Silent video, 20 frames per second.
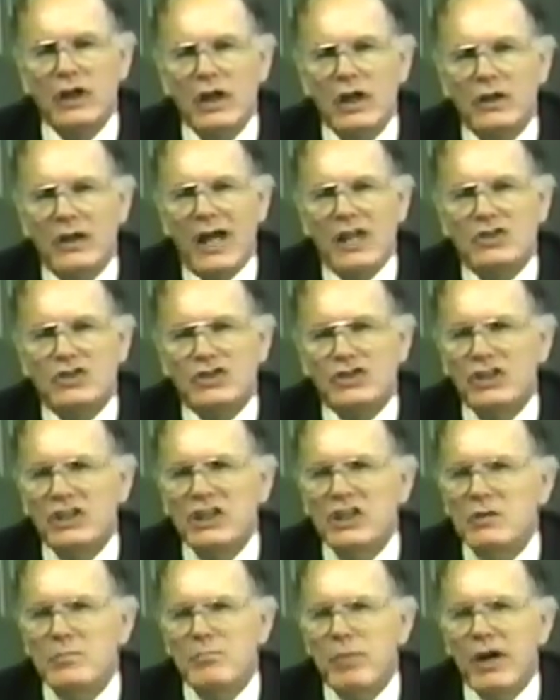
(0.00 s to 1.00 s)
That
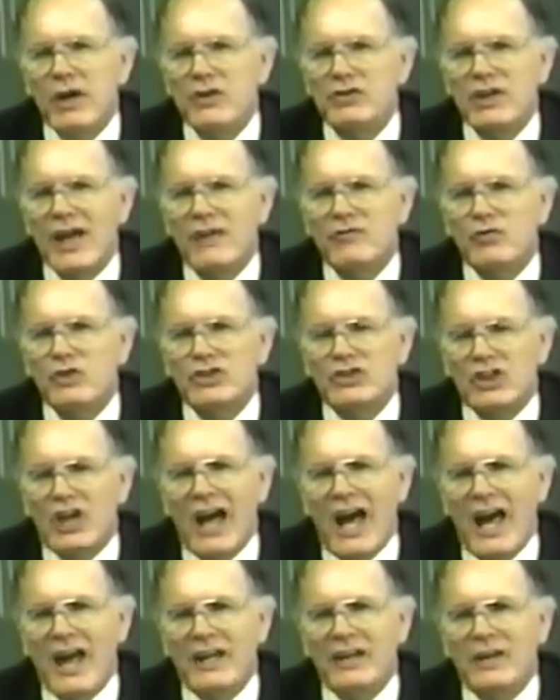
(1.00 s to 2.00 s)
seed bears after its kind.
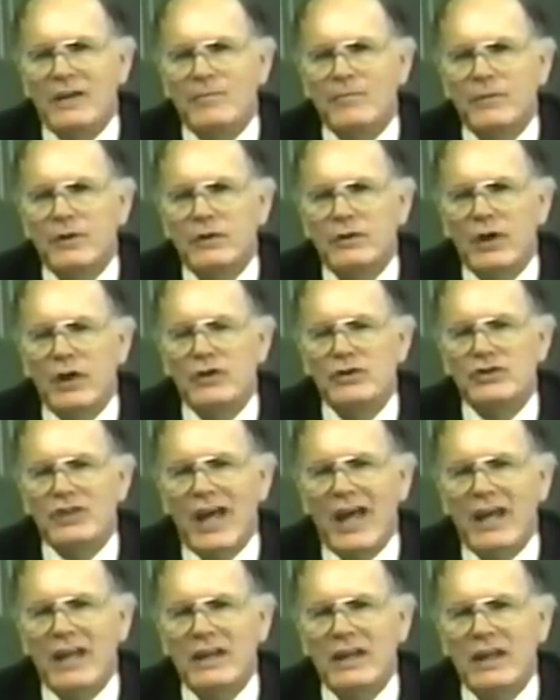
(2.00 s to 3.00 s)
You
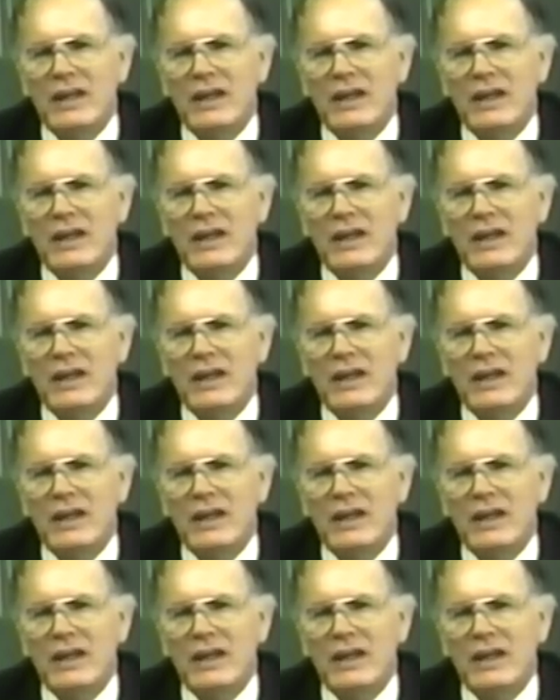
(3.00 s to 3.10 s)
understand?